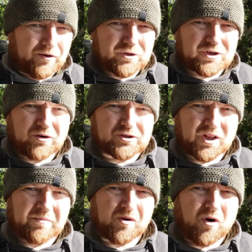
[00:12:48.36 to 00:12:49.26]
I've also looked
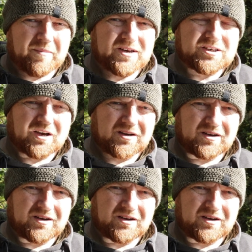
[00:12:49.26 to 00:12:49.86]
at the barometer.